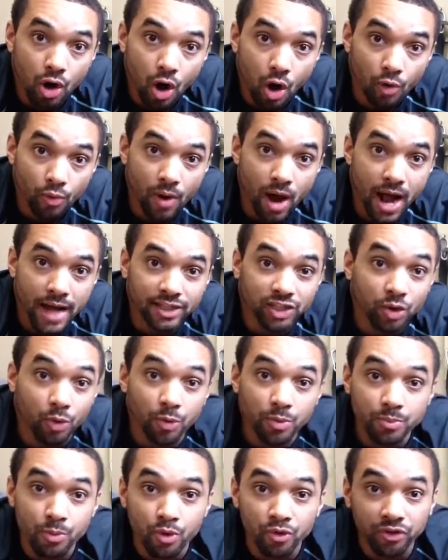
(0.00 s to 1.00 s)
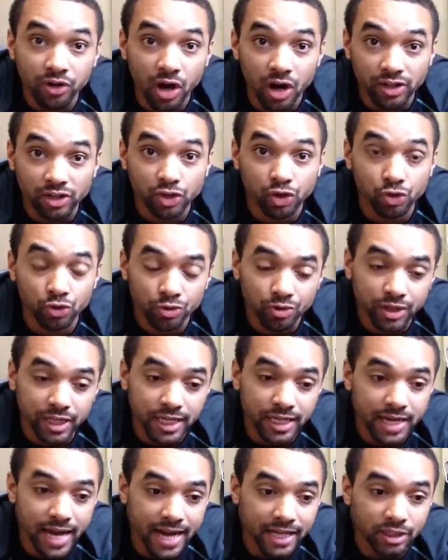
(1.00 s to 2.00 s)
All right, so we're moving on to
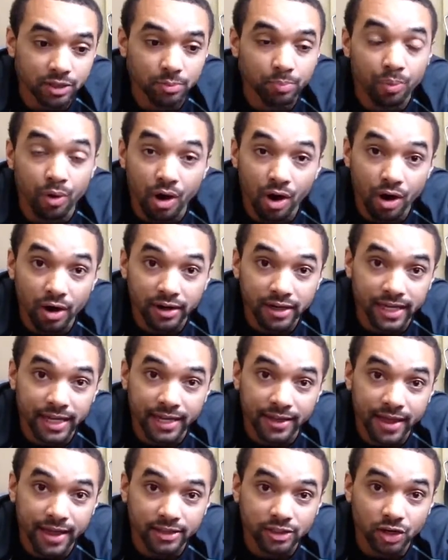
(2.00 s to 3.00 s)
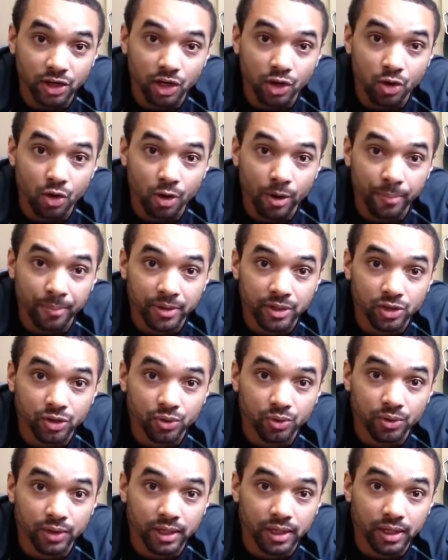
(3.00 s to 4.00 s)
the next part, and that's going to go up
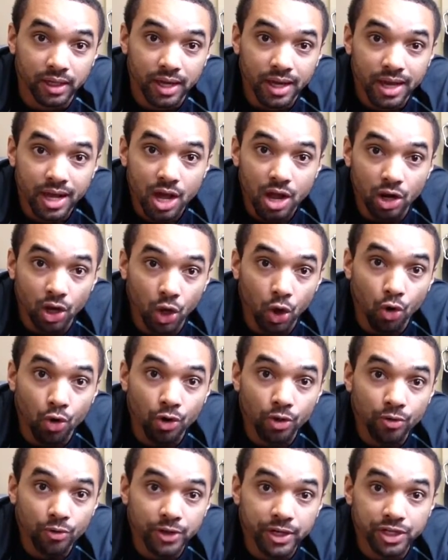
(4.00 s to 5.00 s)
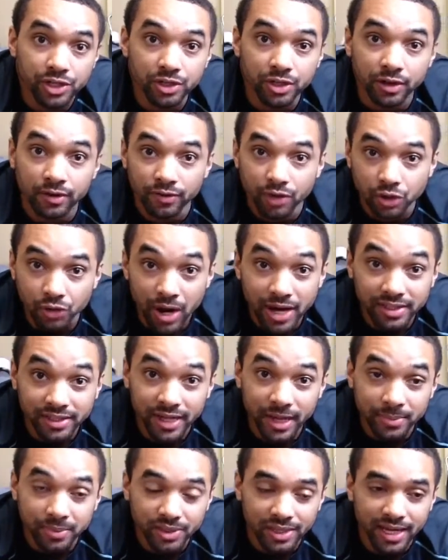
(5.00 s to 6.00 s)
into the lower region of the
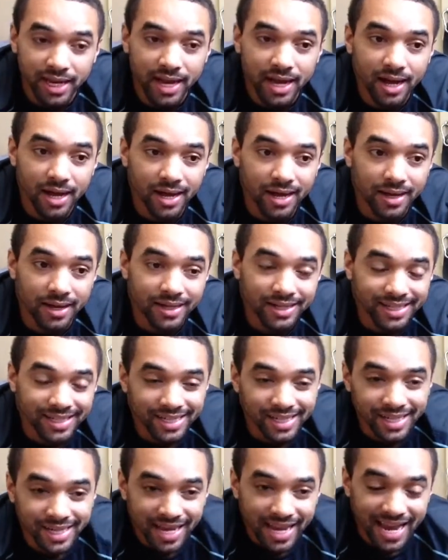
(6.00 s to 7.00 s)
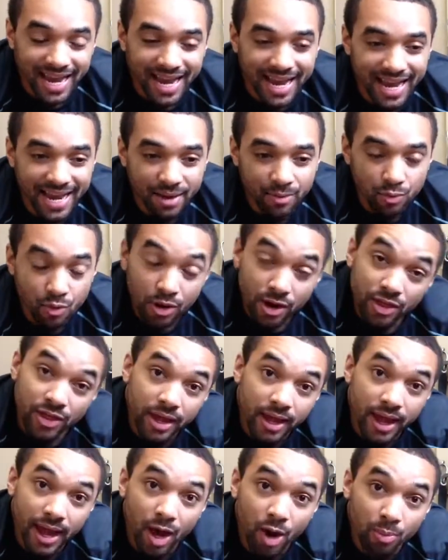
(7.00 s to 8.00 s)
triceps, where
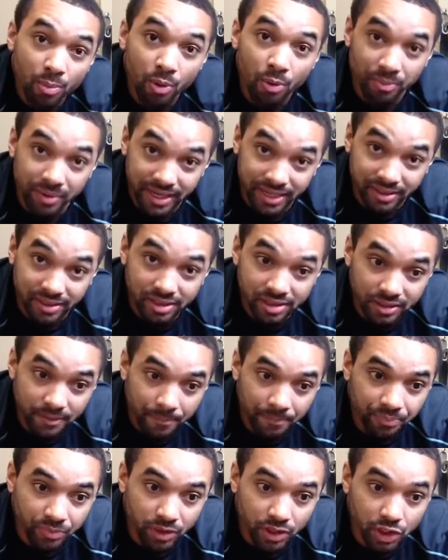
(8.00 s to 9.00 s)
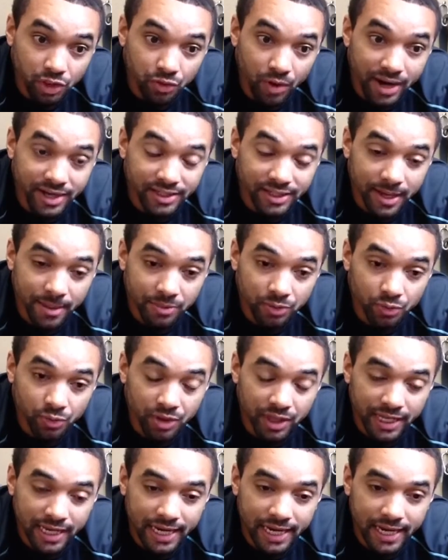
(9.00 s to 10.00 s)
the elbow meets the triceps,
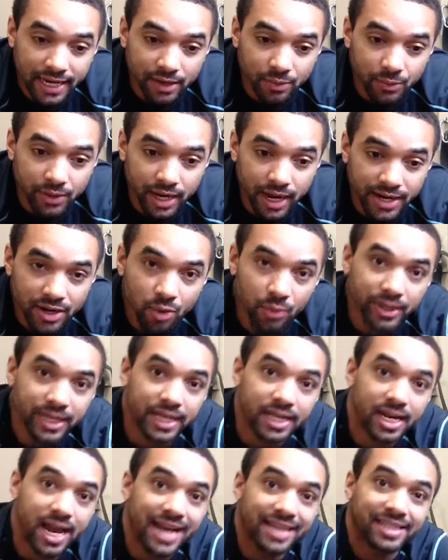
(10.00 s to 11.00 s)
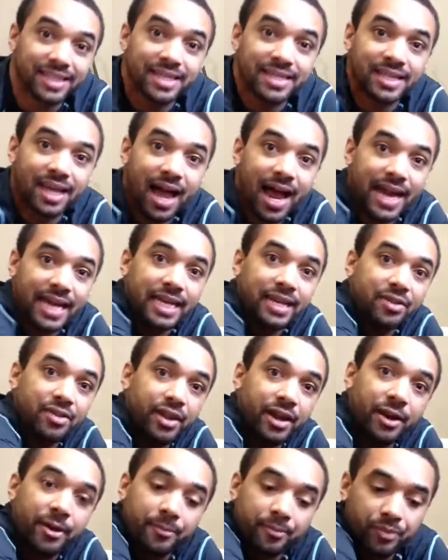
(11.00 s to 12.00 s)
really. And I know we get nice and tight in
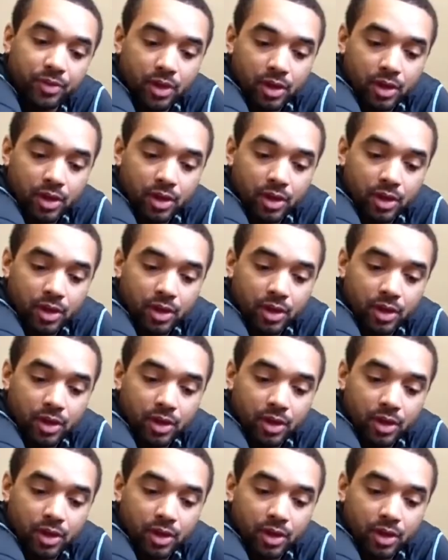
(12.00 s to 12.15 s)
there,